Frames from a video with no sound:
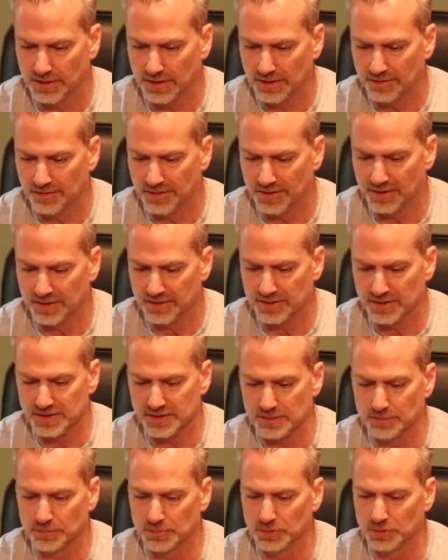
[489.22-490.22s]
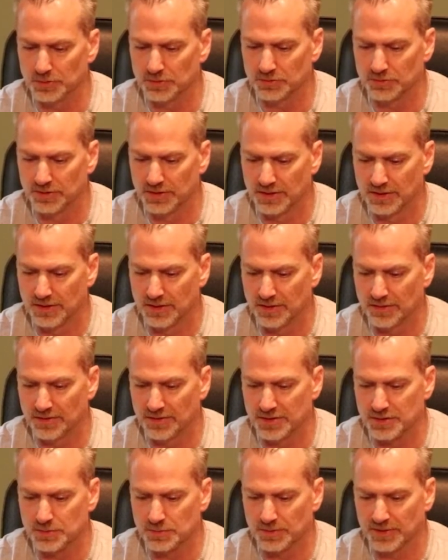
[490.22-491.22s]
and then it doesn't move.
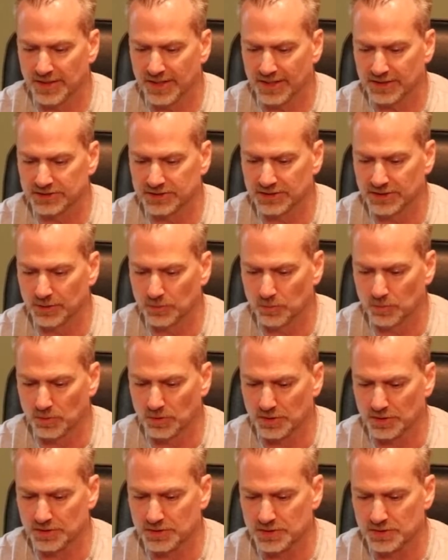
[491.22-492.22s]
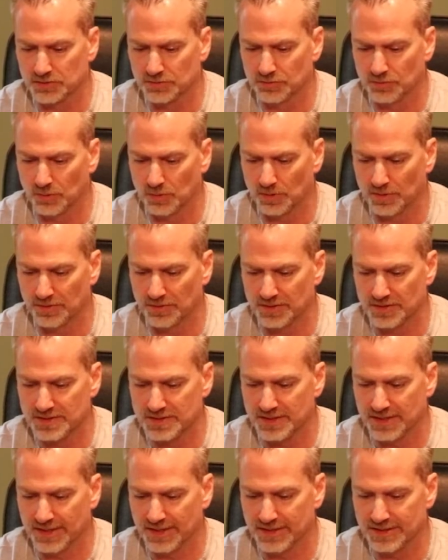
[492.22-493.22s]
This one actually works for the
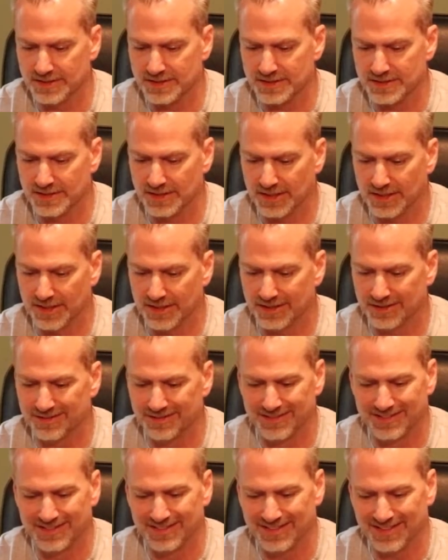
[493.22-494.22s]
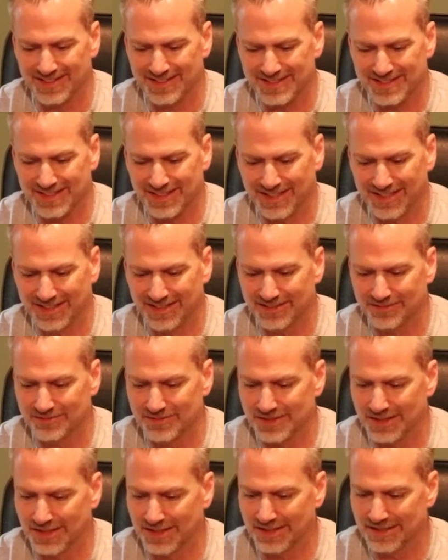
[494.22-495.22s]
side to side. That's kind of
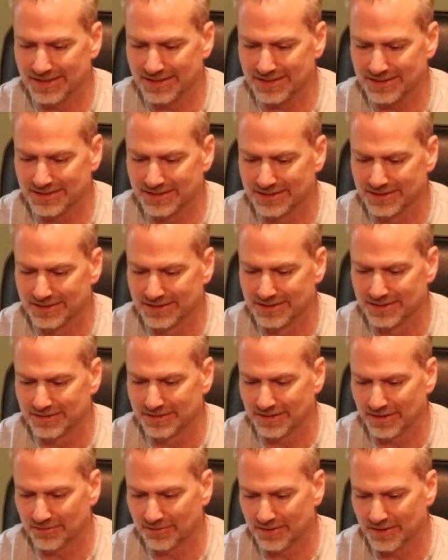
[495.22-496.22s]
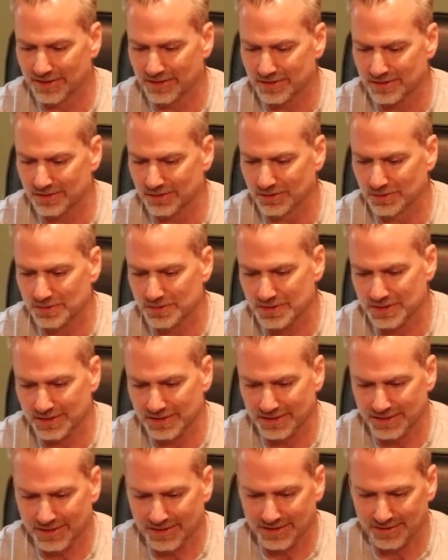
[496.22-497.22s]
tight. Everything's
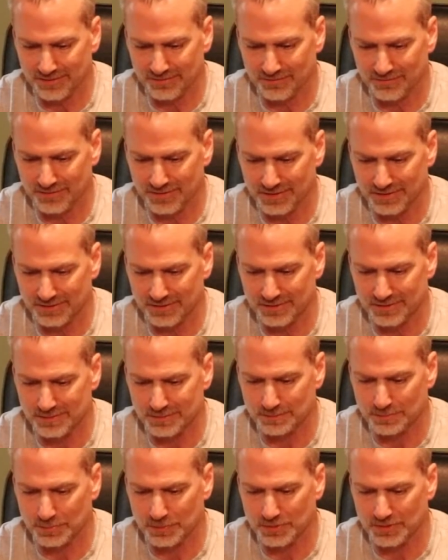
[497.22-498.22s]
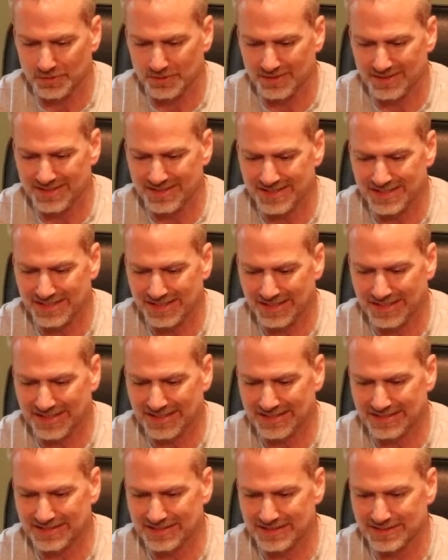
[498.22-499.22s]
loosened and it feels pretty
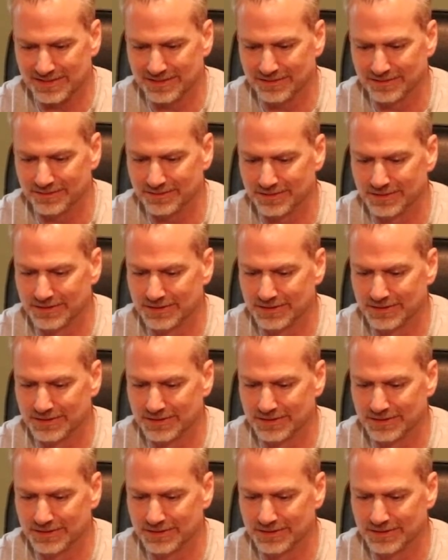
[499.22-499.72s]
tight. So